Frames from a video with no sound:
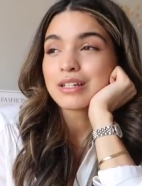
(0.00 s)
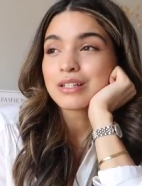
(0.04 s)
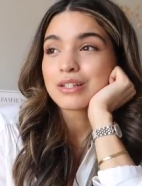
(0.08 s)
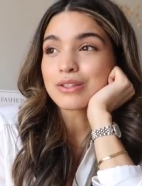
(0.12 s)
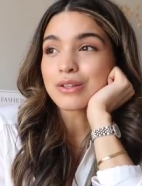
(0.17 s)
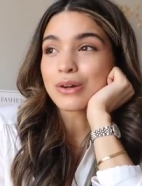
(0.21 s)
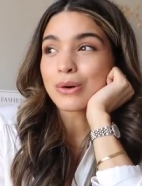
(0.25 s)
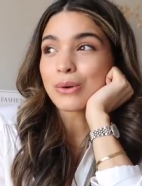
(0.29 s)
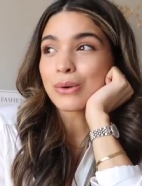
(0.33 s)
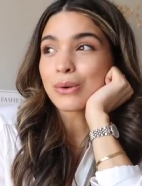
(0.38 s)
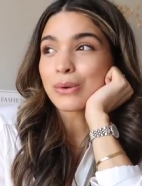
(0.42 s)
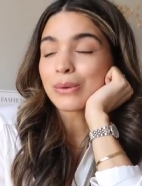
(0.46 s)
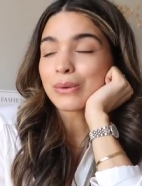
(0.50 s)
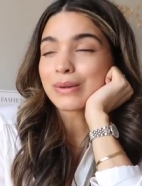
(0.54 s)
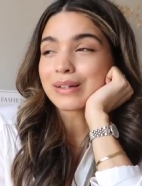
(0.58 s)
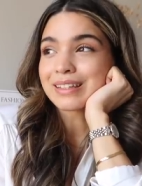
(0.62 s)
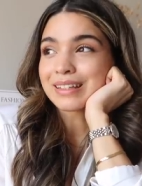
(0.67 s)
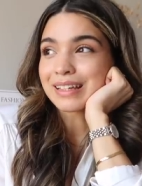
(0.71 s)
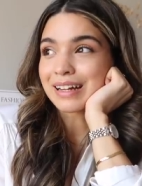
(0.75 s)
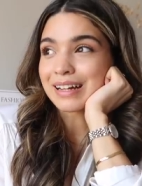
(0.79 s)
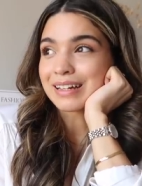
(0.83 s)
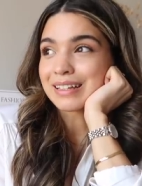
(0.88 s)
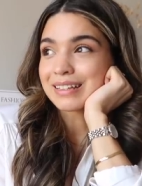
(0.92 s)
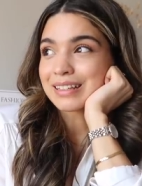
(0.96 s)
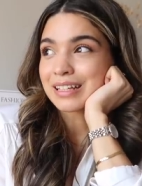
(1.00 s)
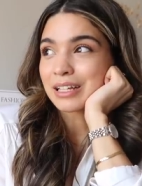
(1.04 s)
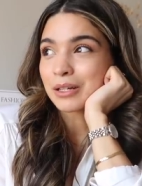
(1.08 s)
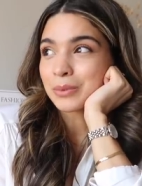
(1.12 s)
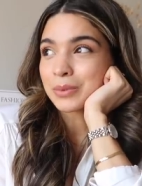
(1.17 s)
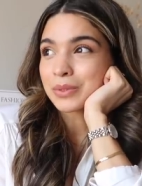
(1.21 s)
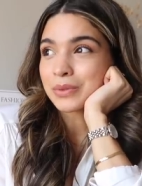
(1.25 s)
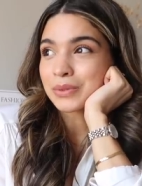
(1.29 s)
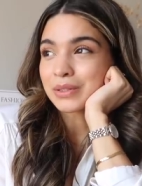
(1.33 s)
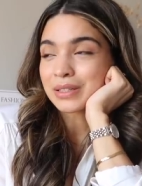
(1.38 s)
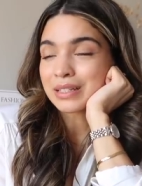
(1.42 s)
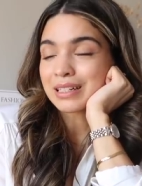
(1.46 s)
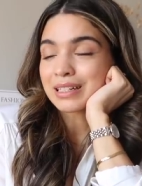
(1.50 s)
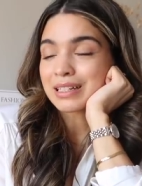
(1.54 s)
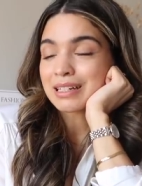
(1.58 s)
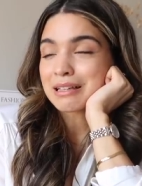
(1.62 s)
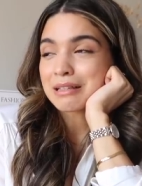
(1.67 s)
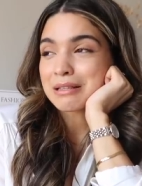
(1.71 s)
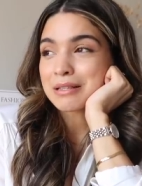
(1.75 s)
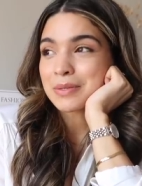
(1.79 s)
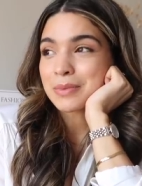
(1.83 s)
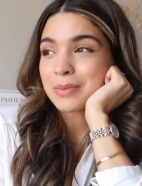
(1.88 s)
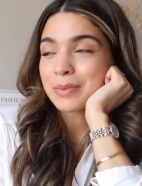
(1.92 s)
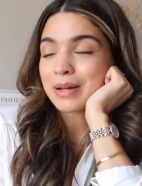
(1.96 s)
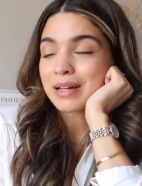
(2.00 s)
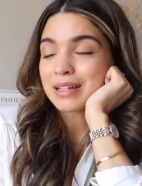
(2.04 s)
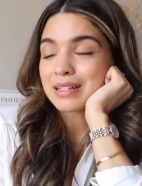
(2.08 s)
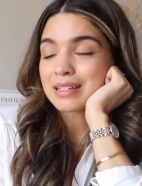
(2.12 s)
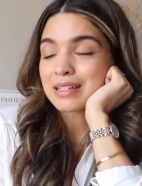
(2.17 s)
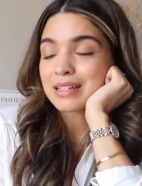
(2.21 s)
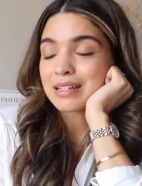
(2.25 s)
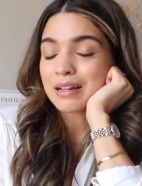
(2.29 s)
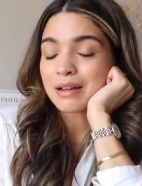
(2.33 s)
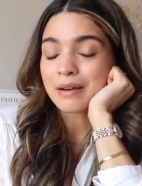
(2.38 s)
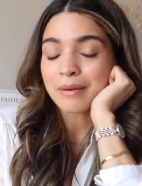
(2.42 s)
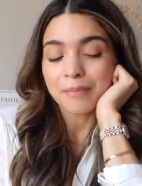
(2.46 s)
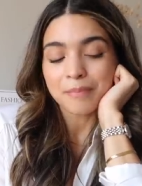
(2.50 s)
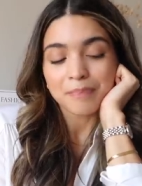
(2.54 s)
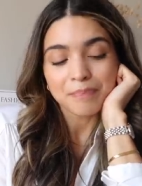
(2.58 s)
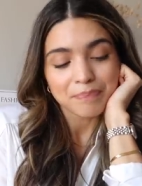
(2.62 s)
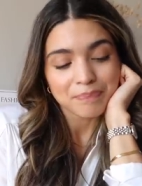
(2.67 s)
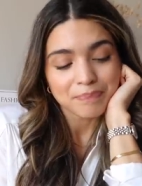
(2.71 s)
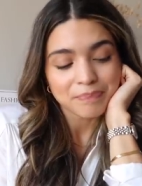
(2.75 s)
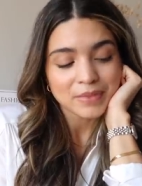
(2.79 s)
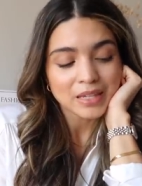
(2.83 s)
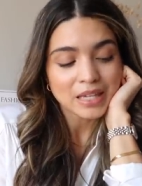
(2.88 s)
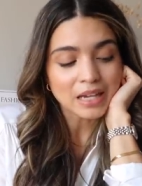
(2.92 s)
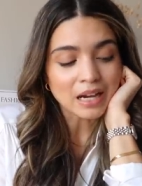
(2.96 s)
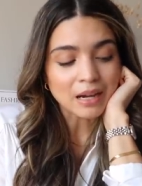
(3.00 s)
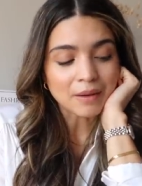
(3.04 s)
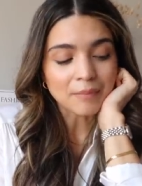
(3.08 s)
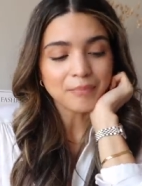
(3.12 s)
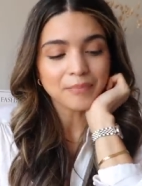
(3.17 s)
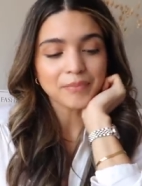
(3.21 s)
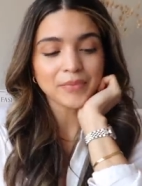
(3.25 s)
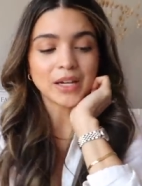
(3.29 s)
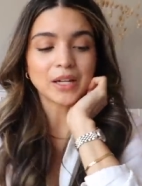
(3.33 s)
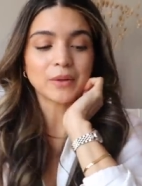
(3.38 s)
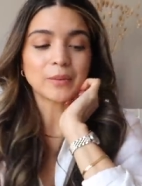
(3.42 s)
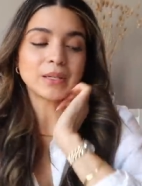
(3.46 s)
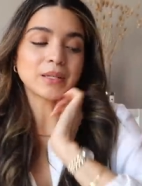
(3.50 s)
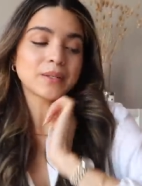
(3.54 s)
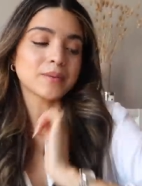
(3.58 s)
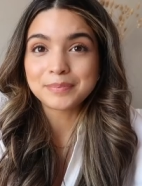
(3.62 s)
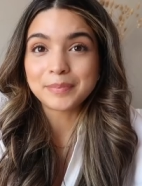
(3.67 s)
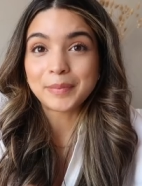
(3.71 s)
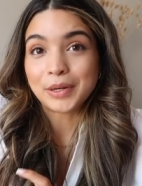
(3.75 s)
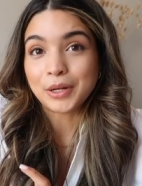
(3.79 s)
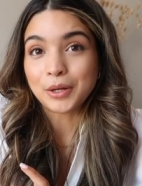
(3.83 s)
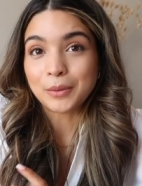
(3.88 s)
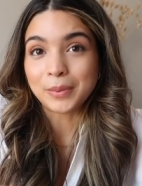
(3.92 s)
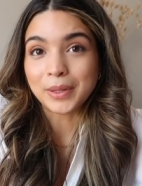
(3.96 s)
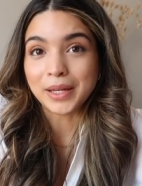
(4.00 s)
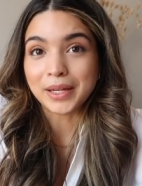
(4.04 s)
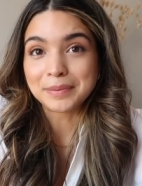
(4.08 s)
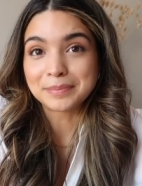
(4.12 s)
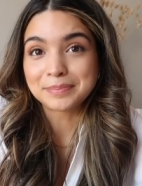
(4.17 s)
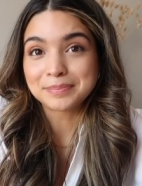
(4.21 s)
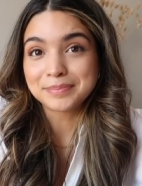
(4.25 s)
so yeah that'll be really nice but um, yeah anyways I'm gonna go play